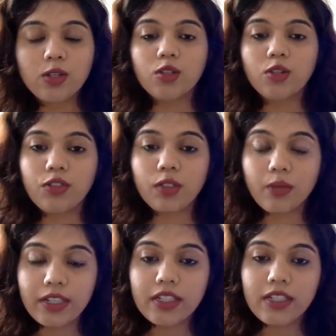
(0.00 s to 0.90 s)
So if the
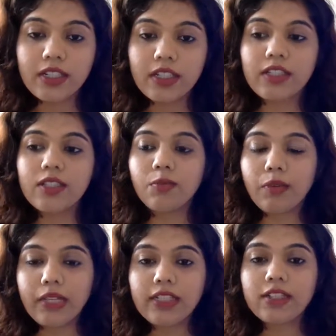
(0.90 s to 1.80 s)
question says,
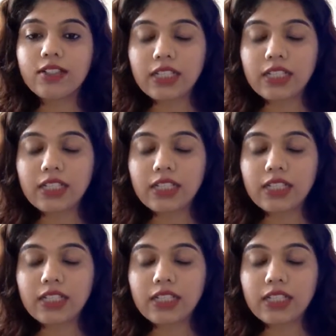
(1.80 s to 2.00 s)
please